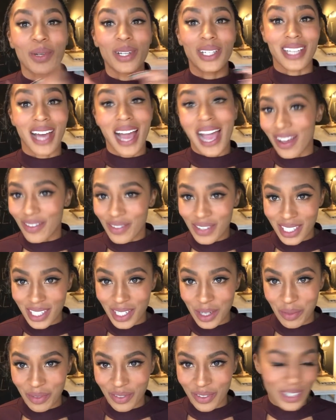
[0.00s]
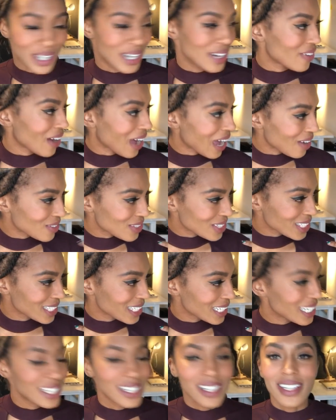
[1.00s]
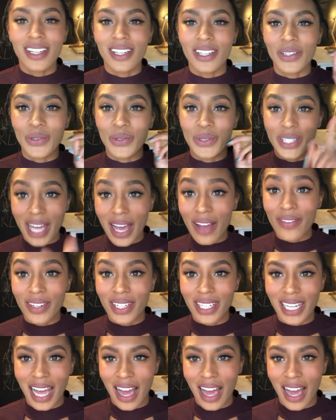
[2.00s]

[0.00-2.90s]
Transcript: because I haven't seen it before, and if I haven't seen it, you definitely